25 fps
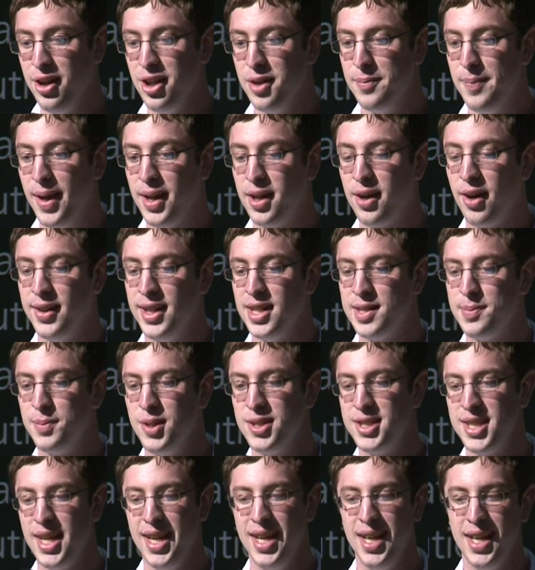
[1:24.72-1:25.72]
do you make all these
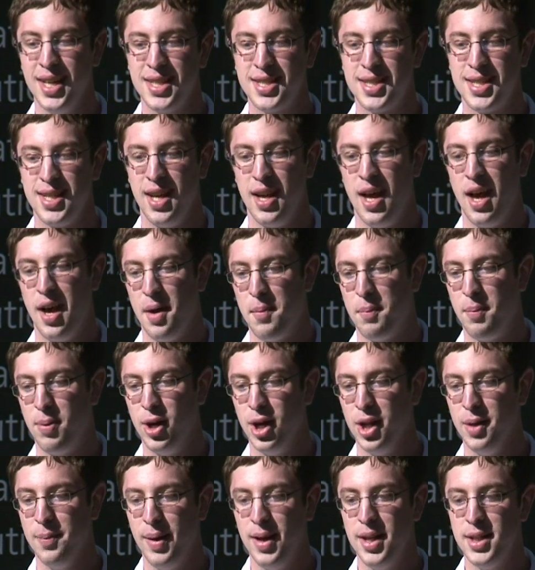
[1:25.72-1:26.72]
mosaics?
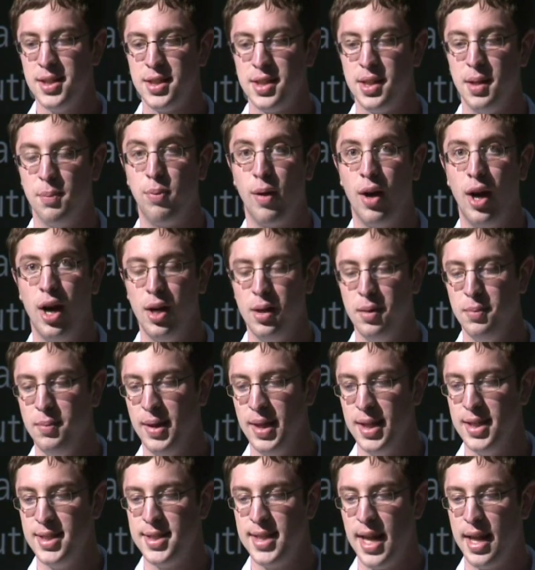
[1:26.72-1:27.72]
Pretty much the problem
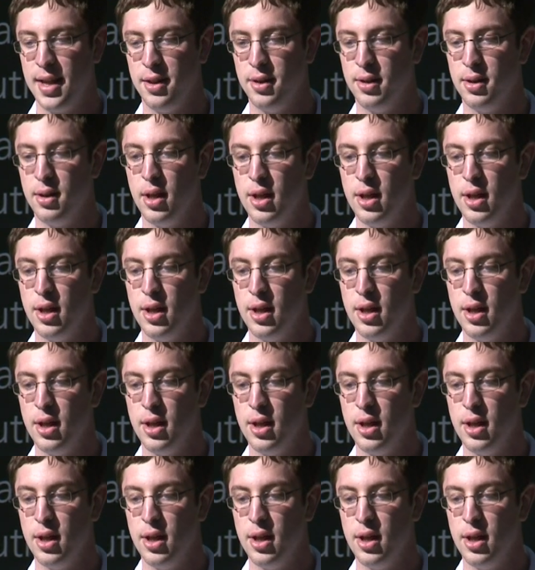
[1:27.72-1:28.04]
is that